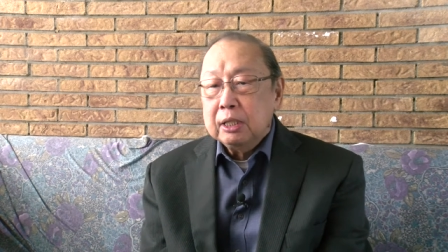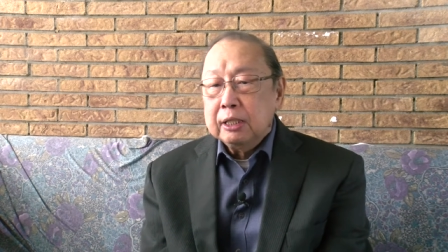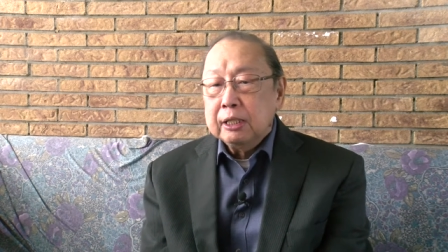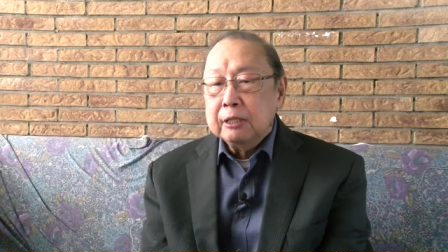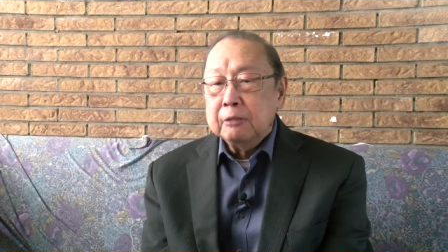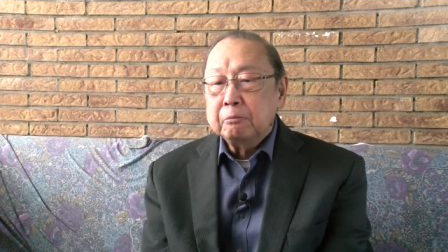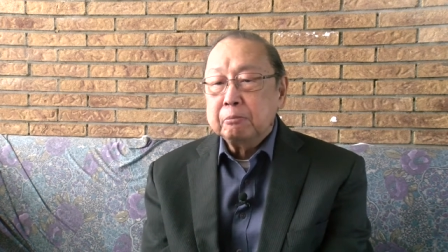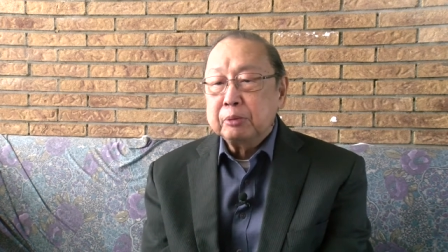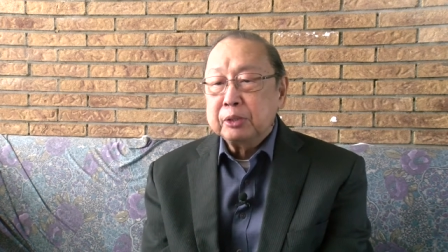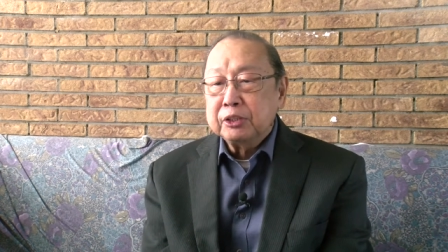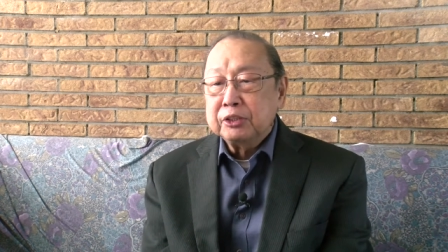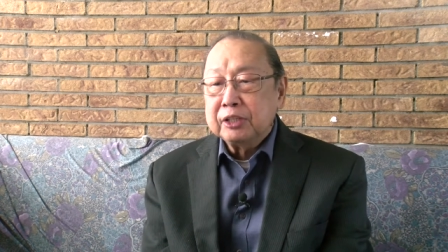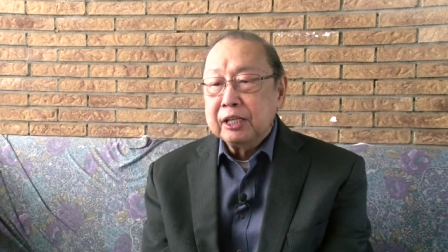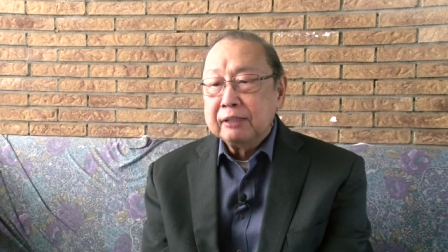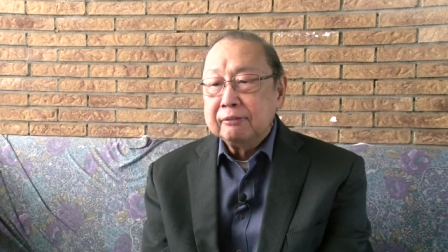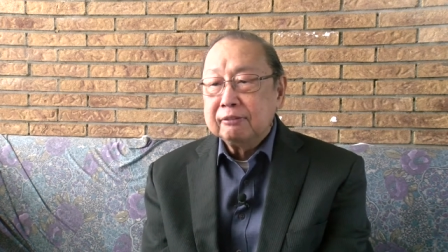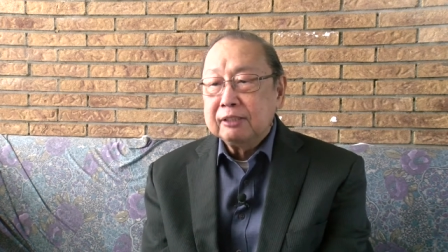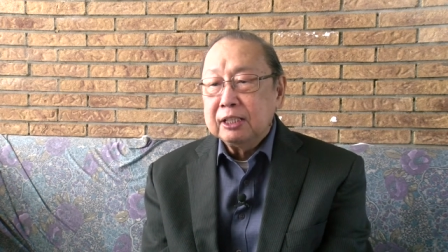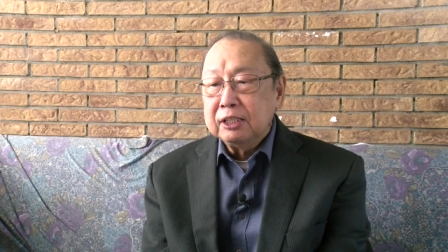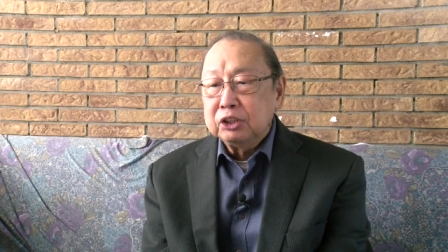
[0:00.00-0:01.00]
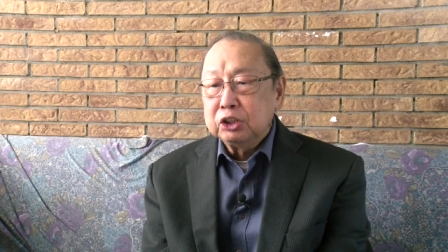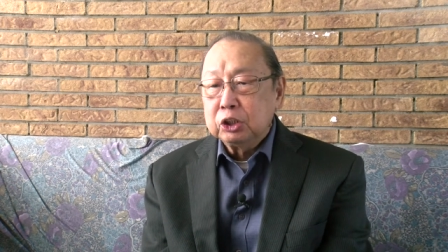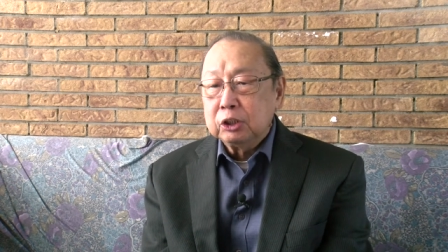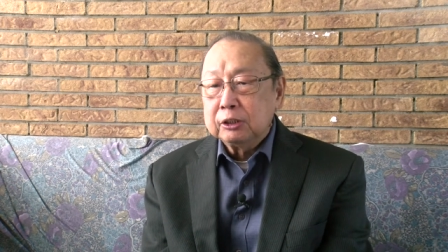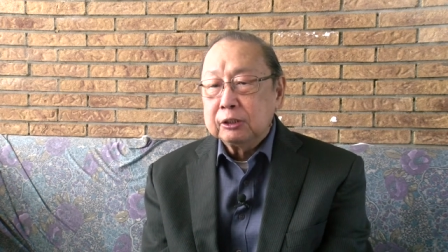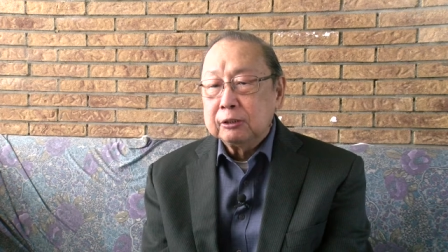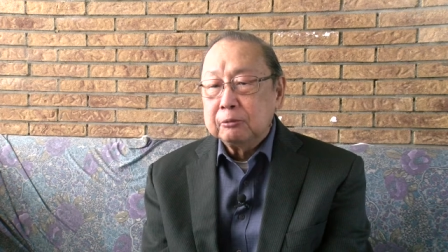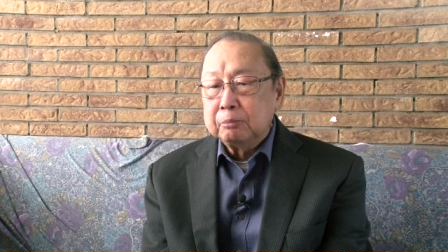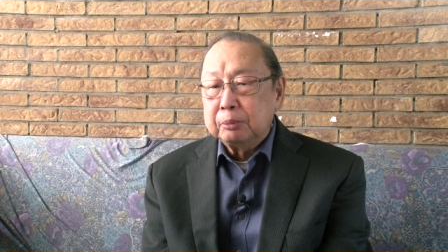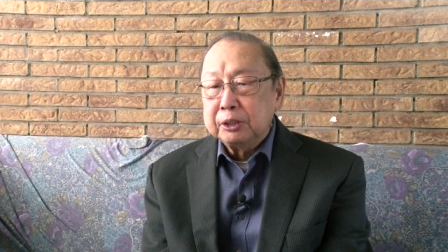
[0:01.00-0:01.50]
and presenting
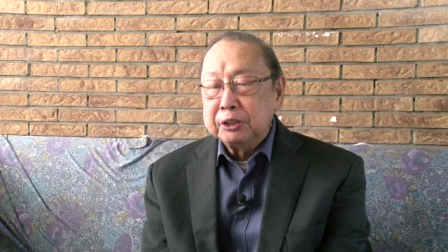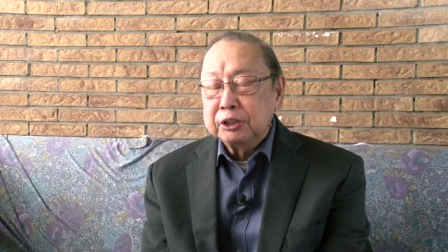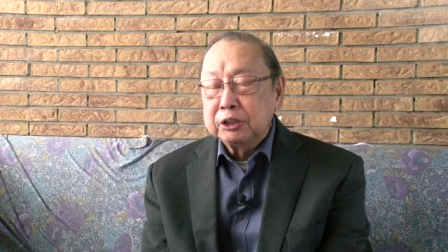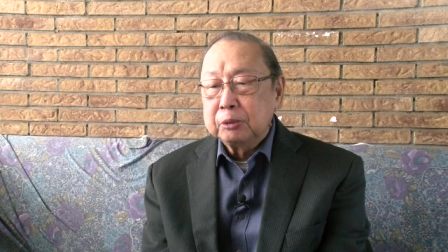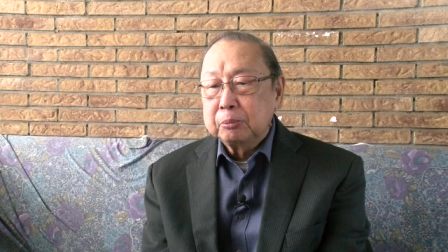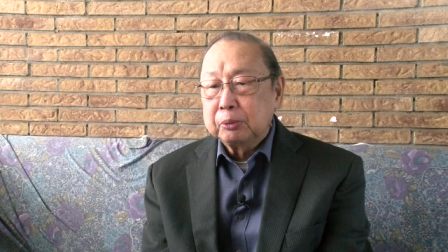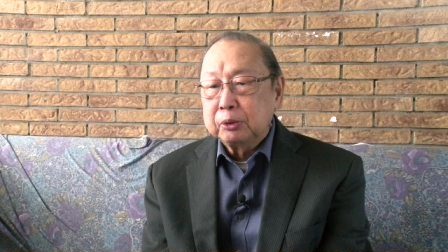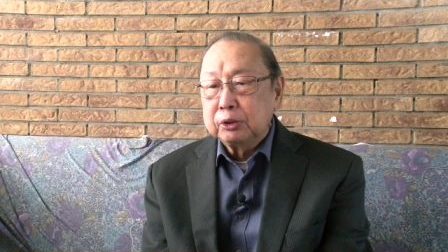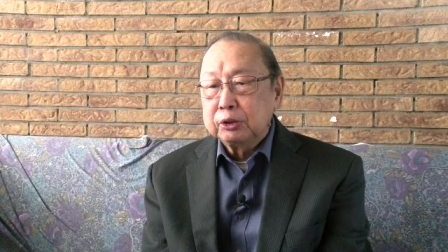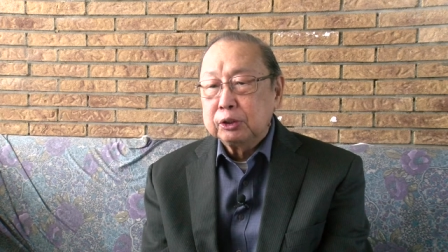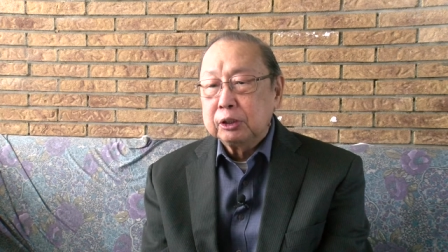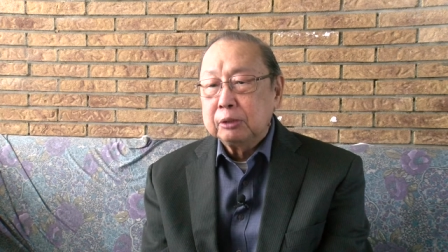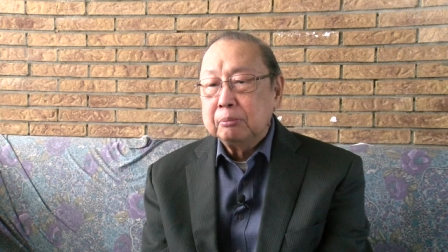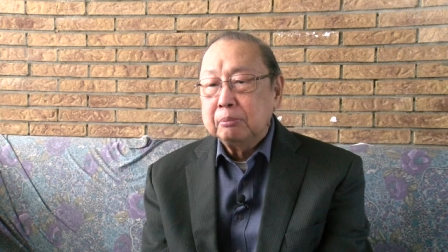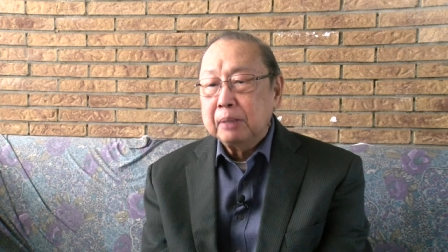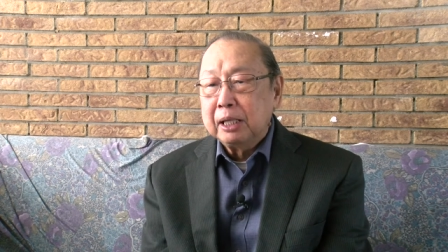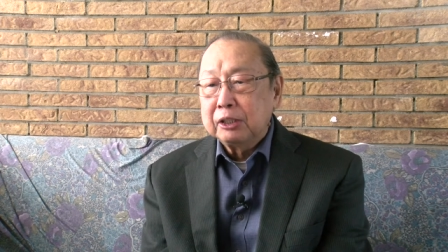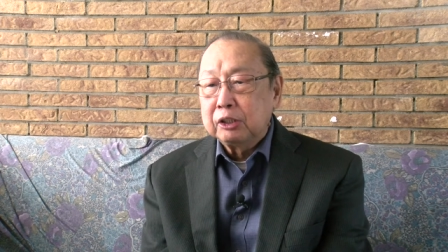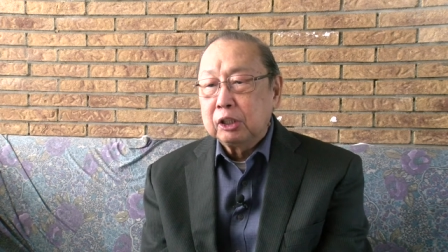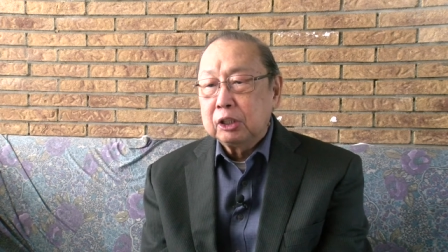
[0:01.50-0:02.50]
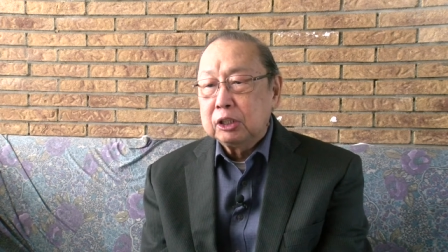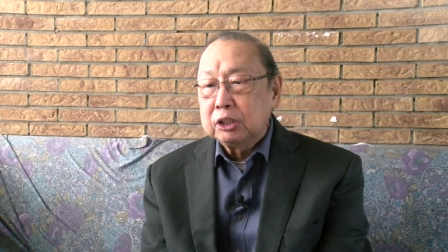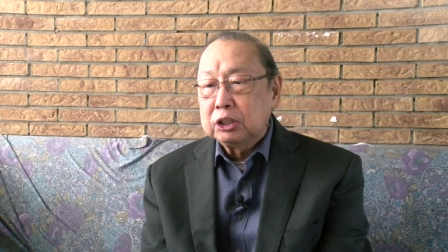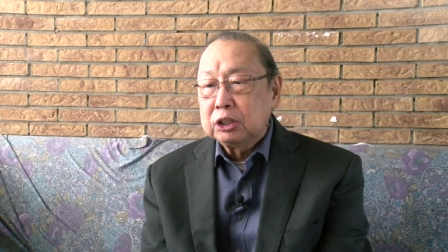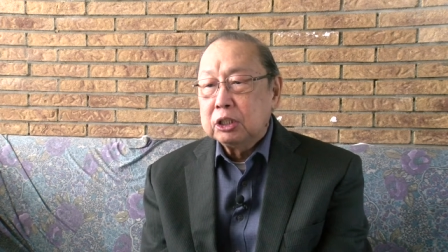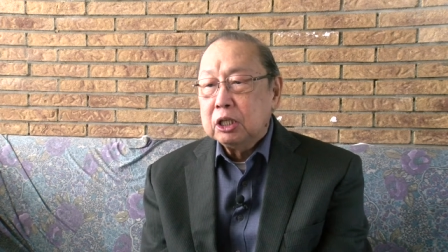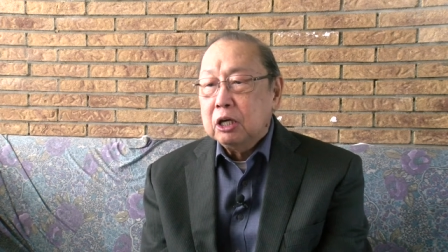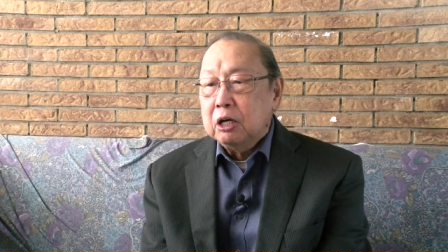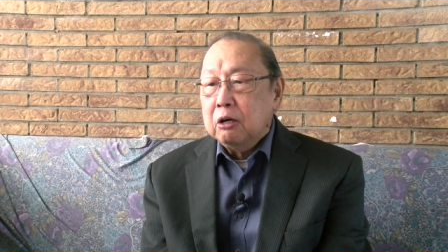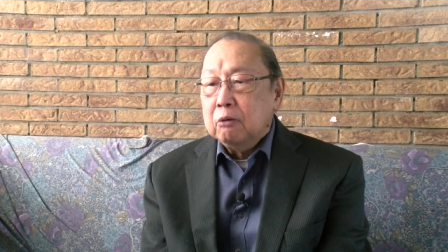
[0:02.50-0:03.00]
certain principles and methods
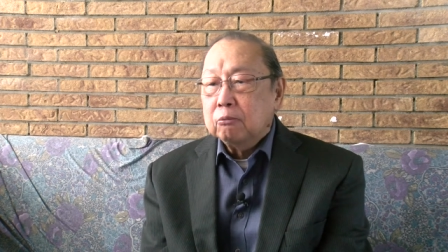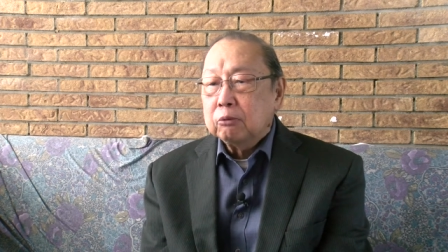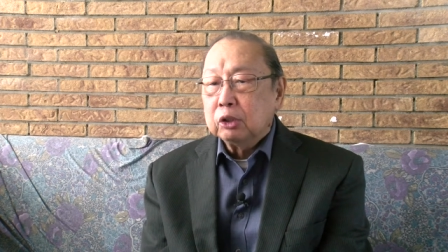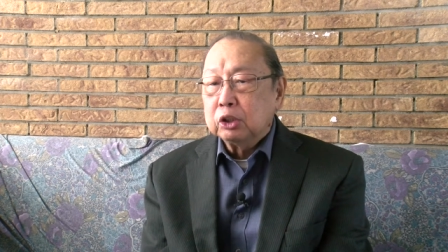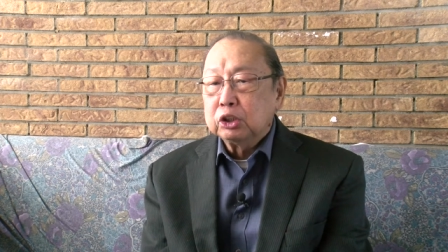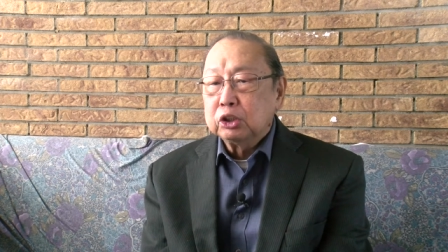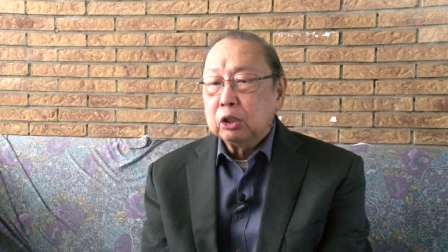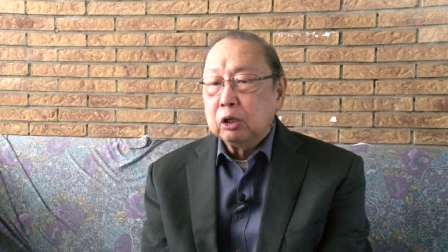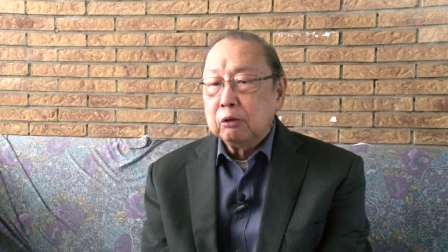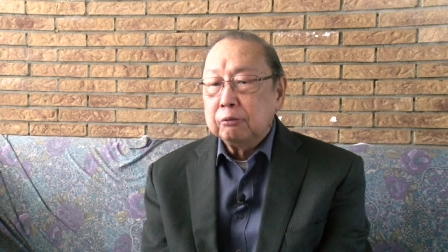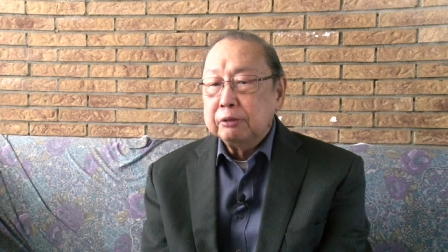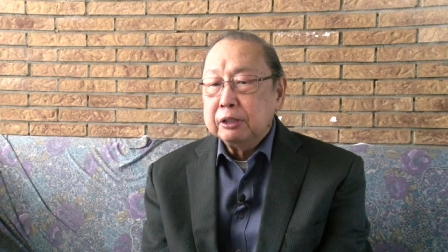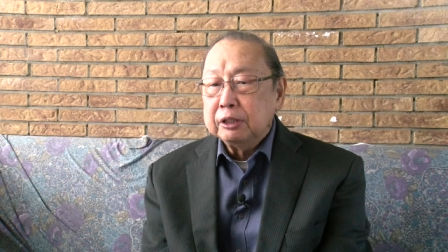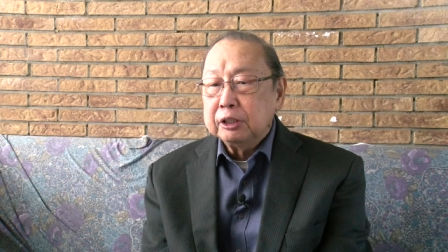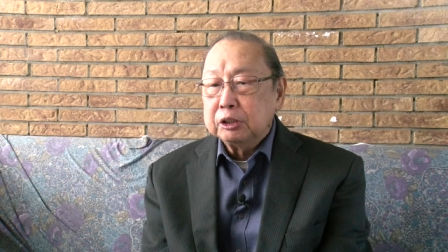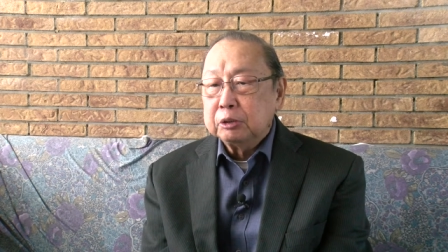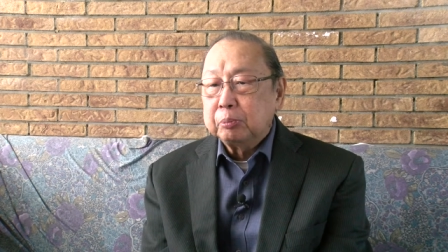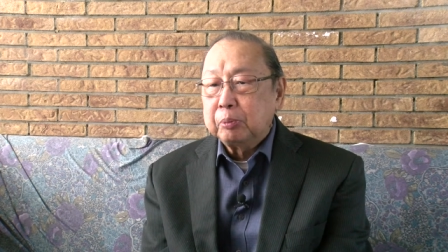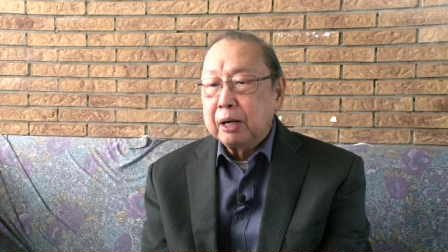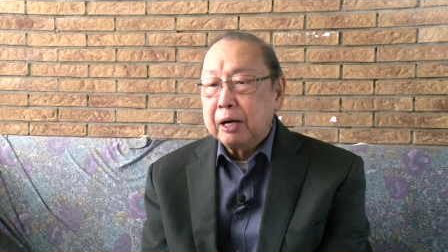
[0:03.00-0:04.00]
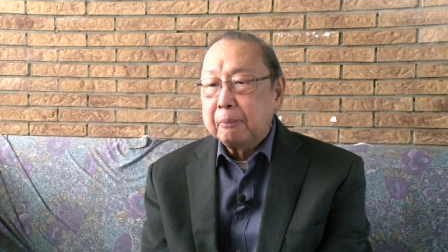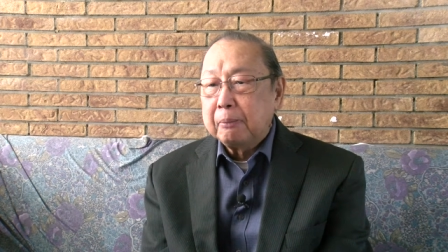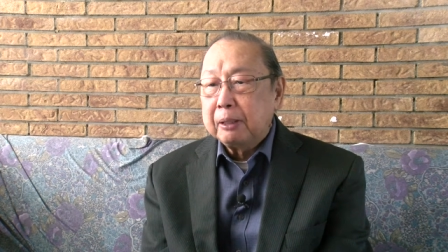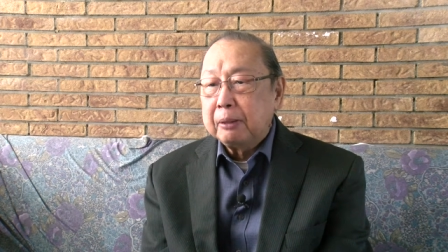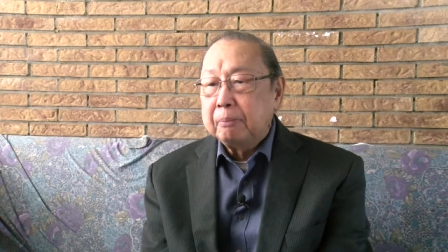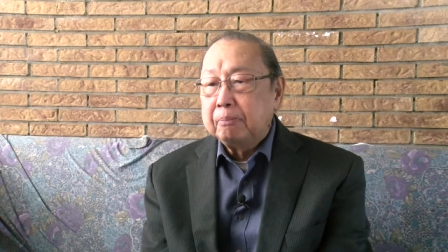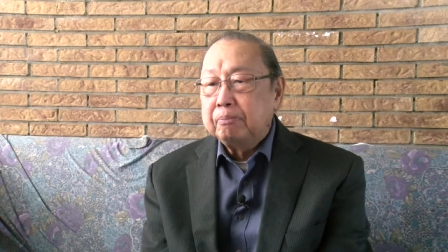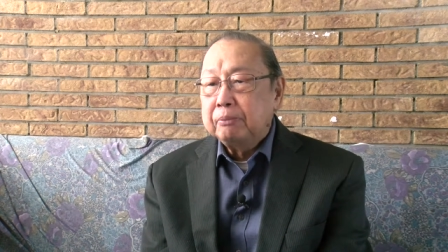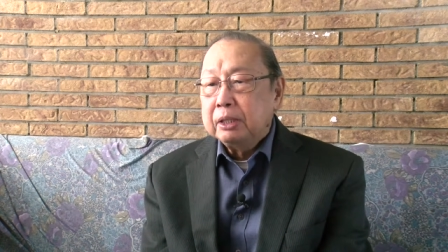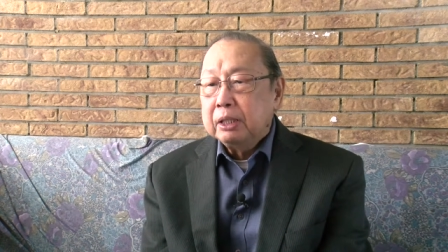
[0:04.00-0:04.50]
for solving this problem